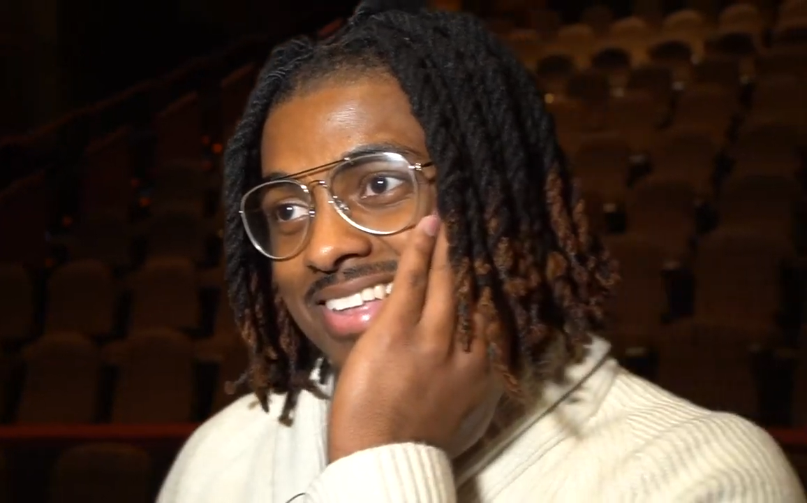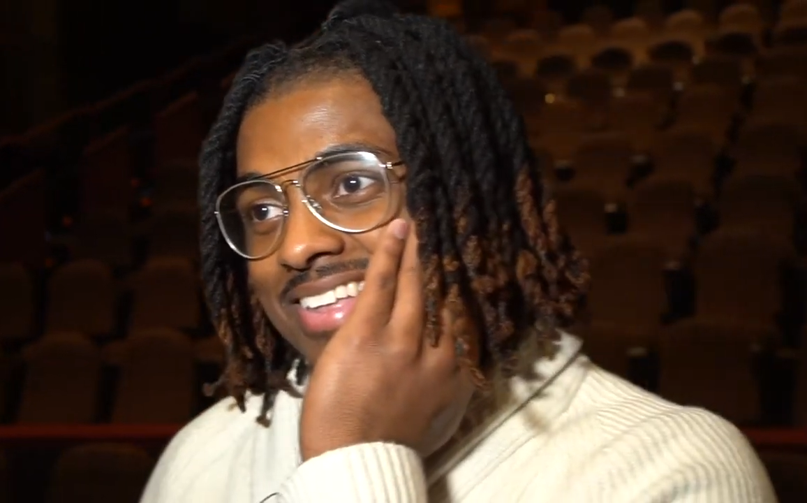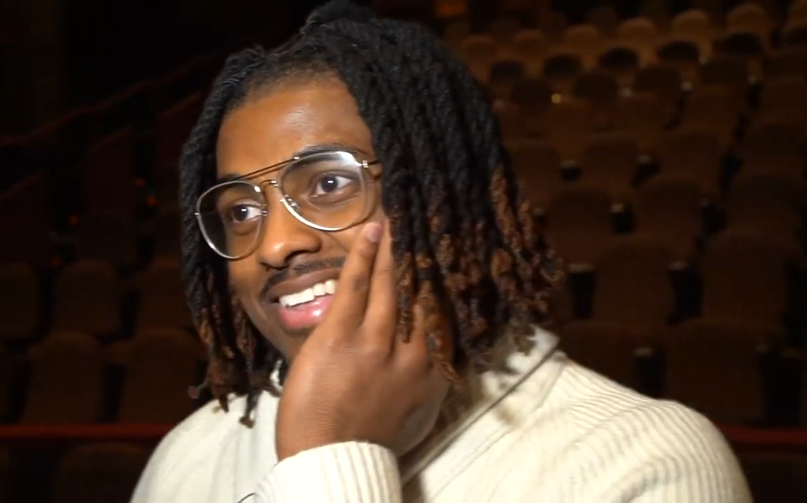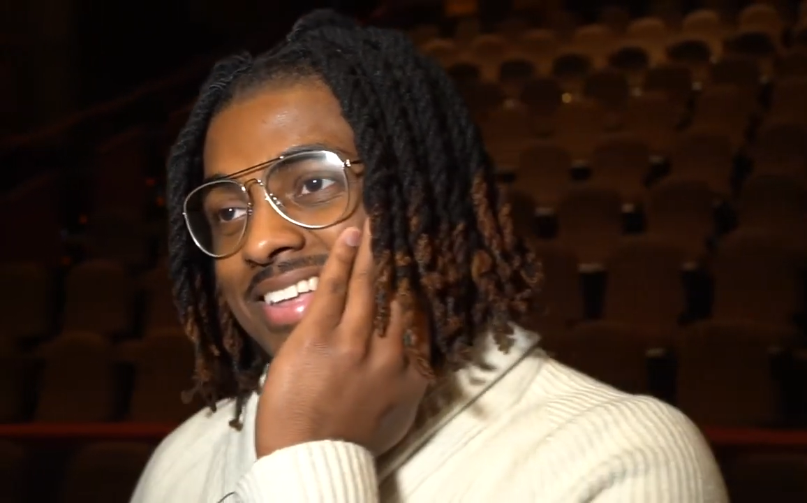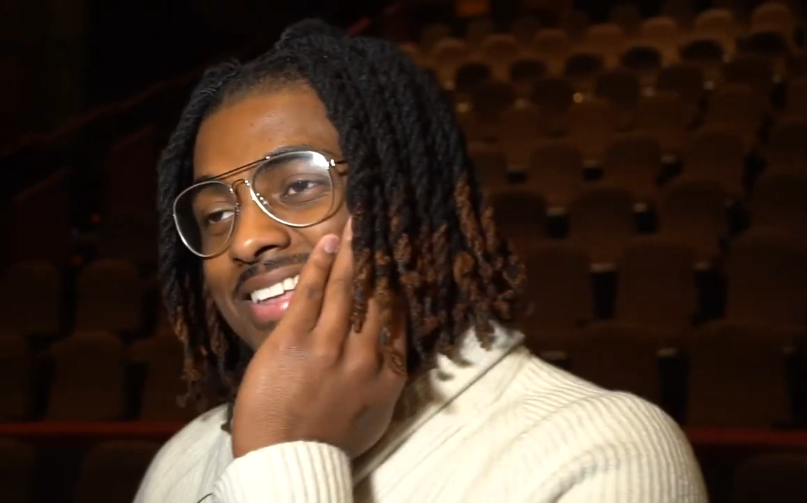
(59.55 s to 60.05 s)

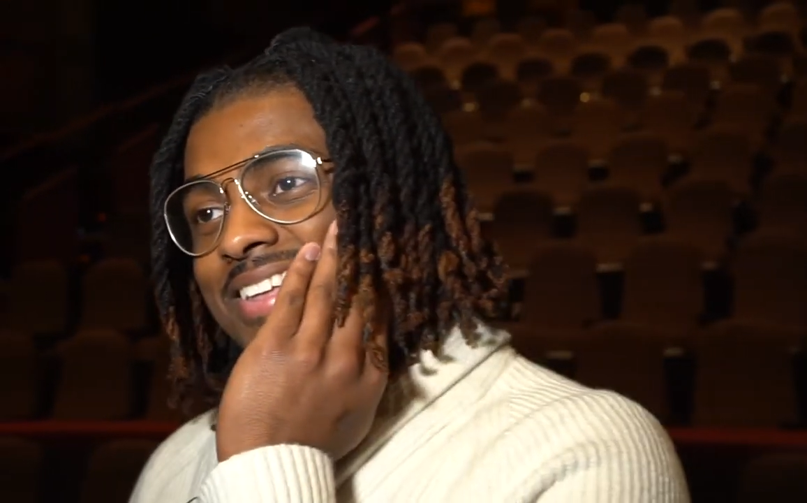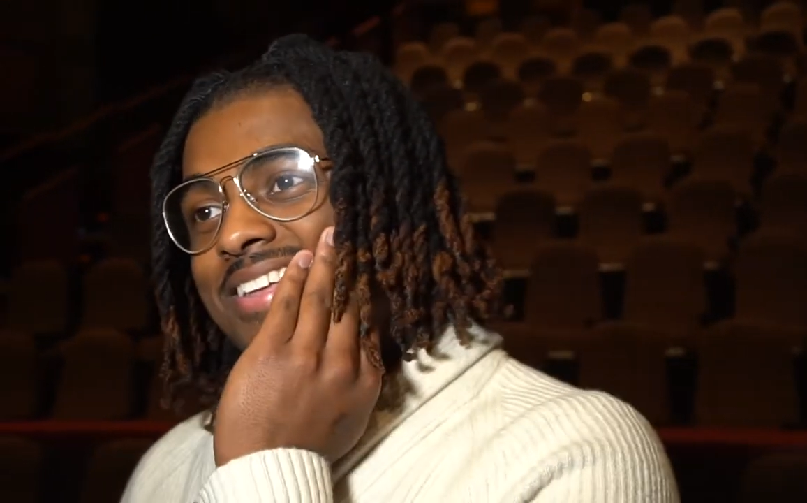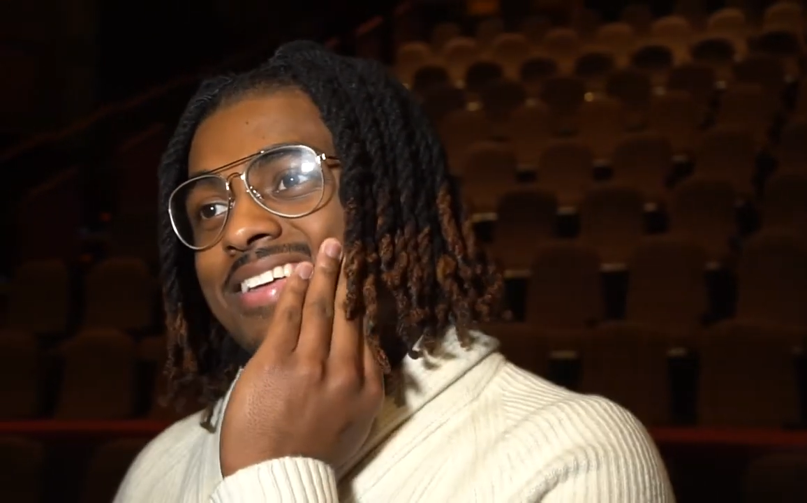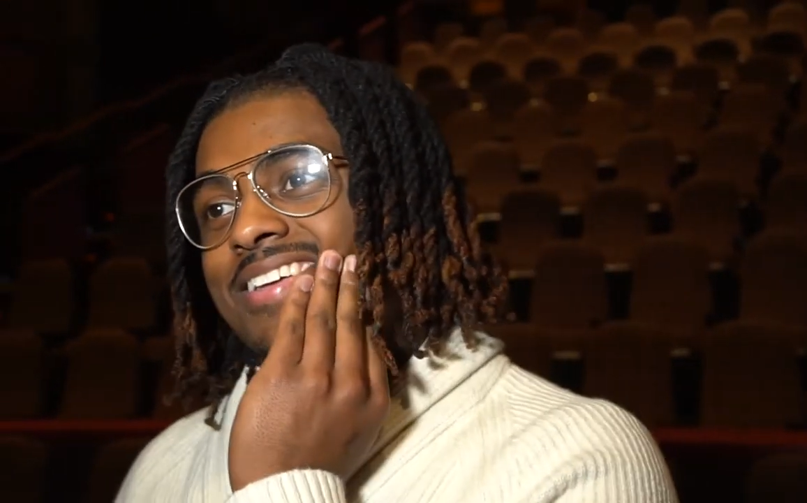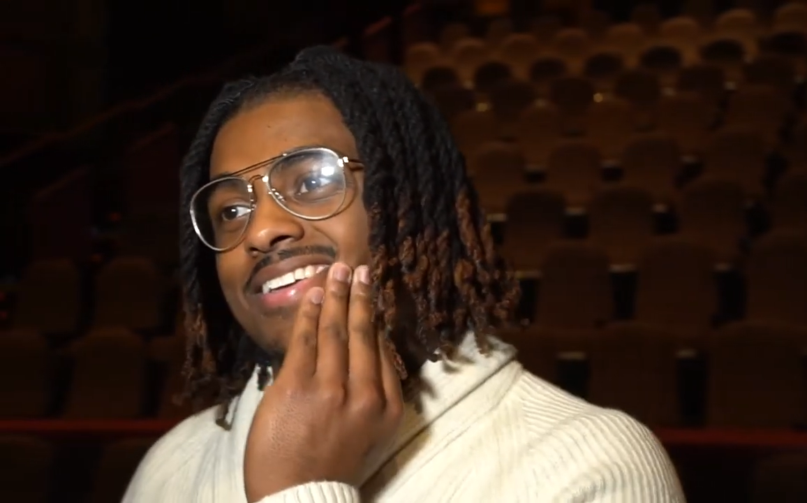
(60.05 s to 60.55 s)
this
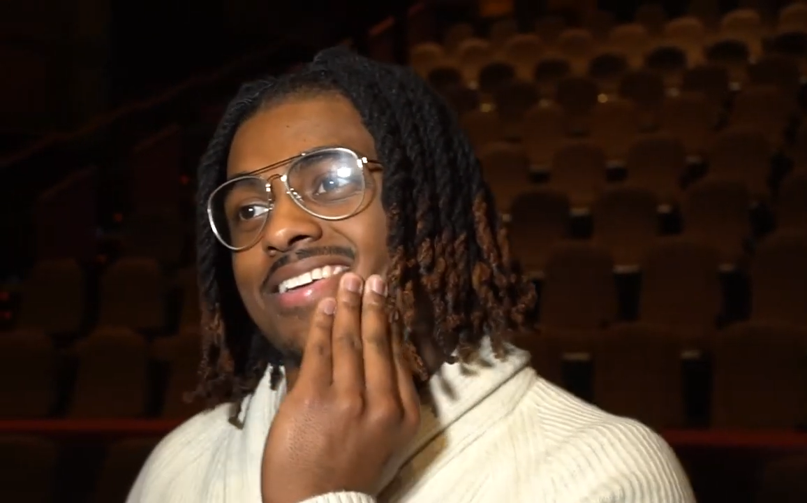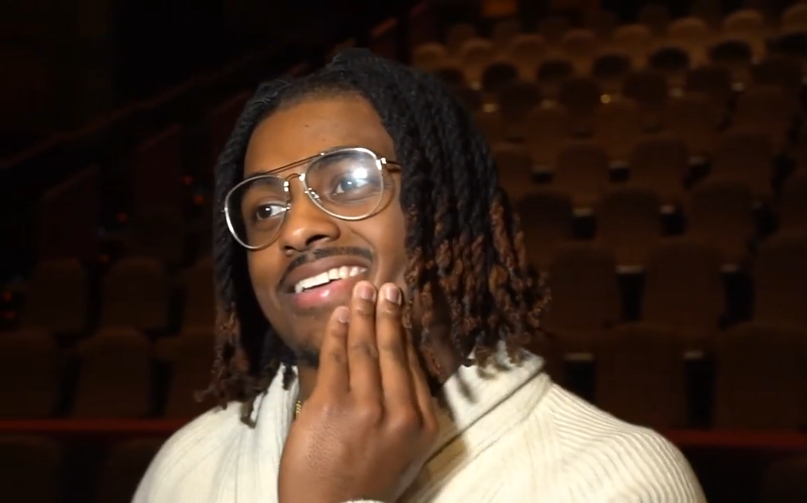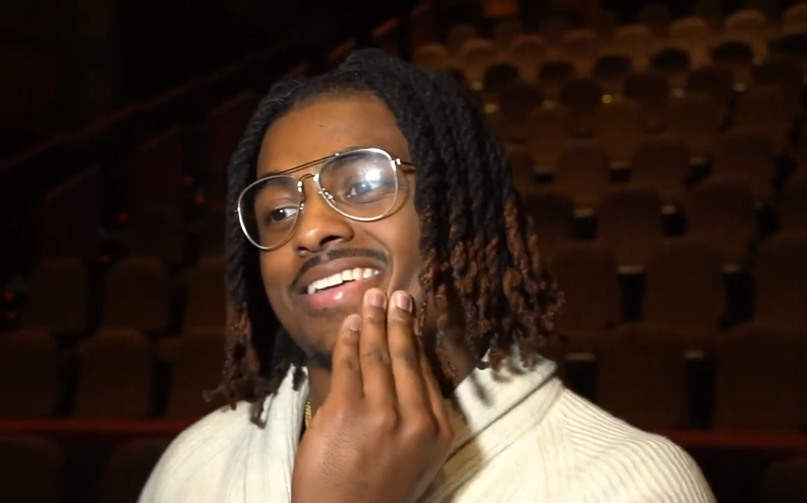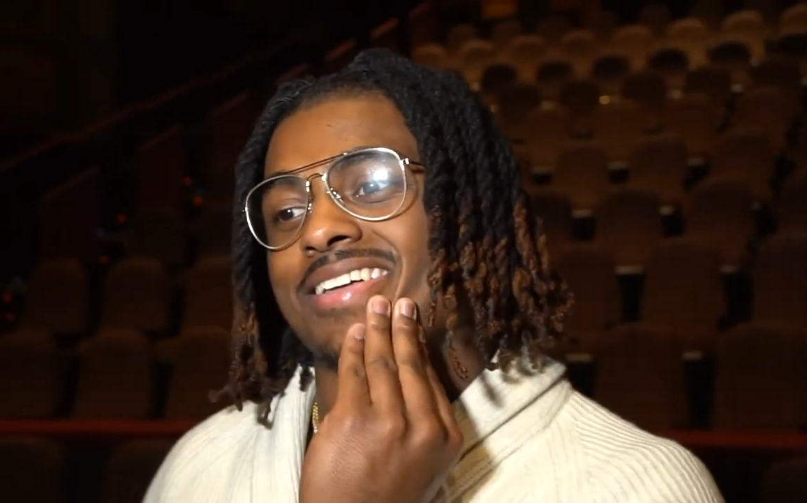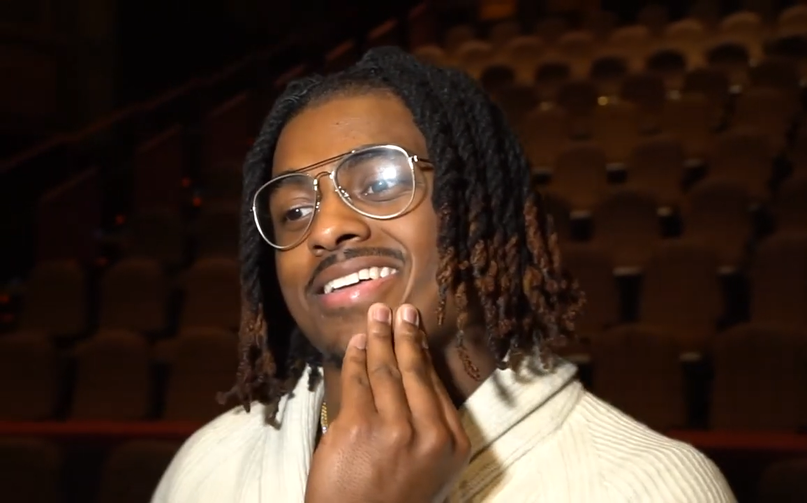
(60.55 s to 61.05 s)
last game of the
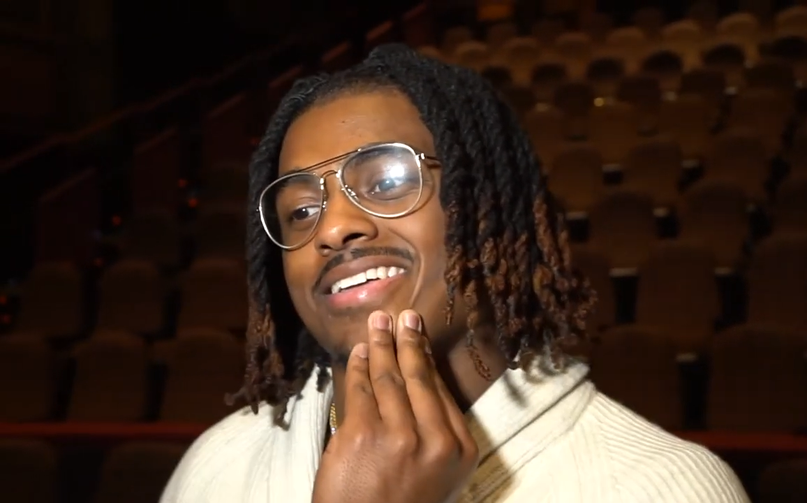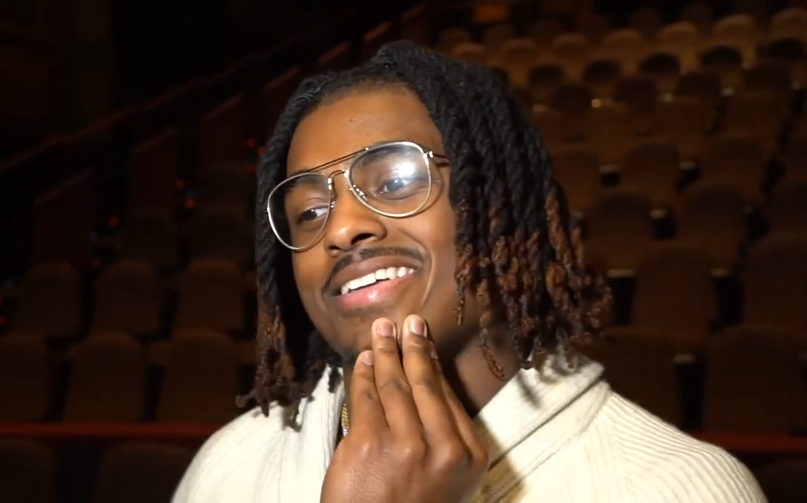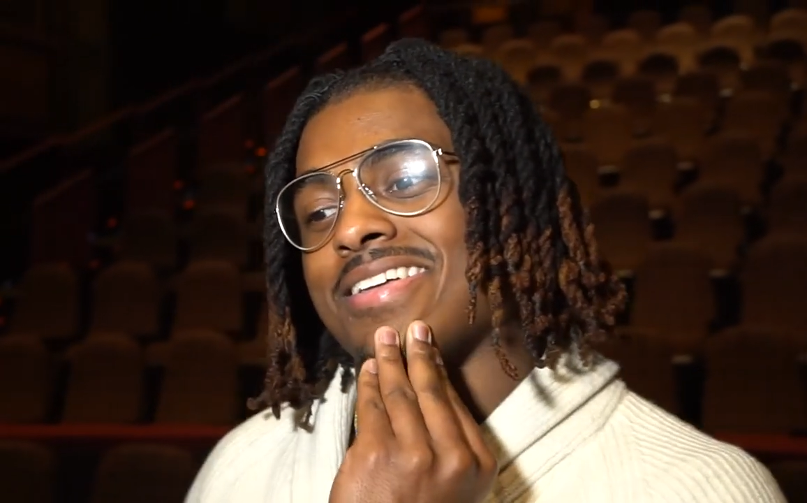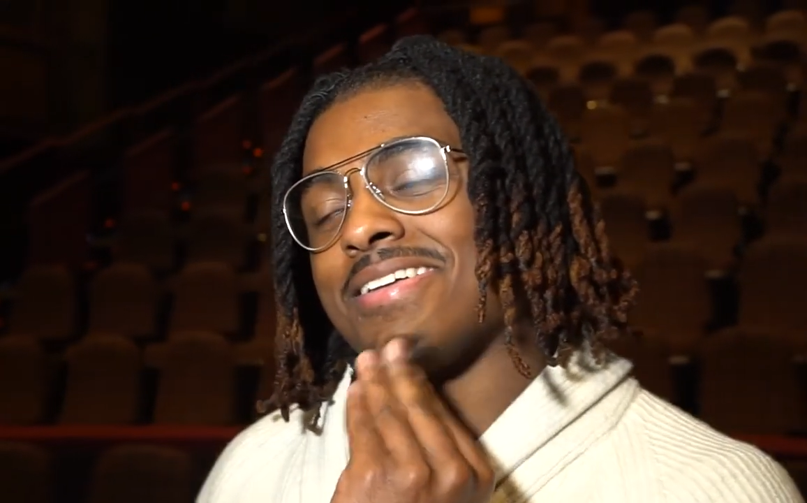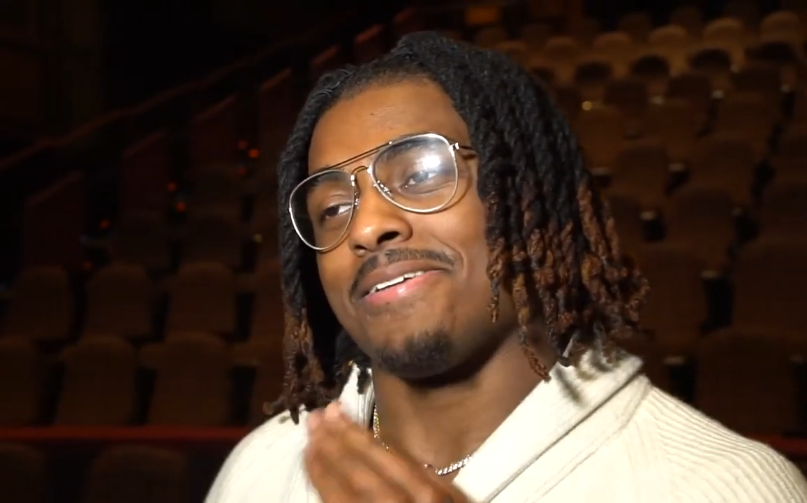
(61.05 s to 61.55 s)
season,
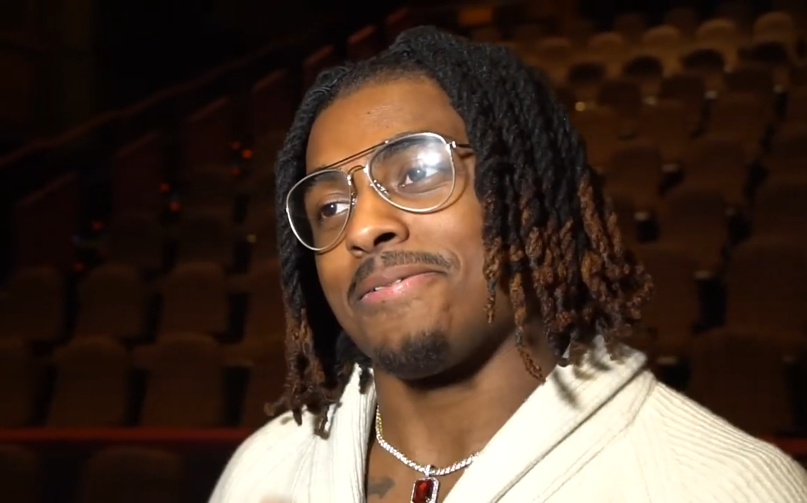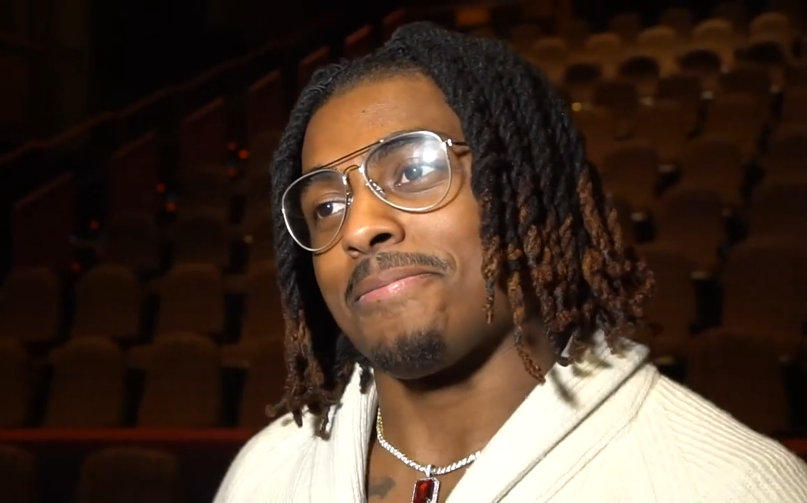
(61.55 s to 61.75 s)
just uh,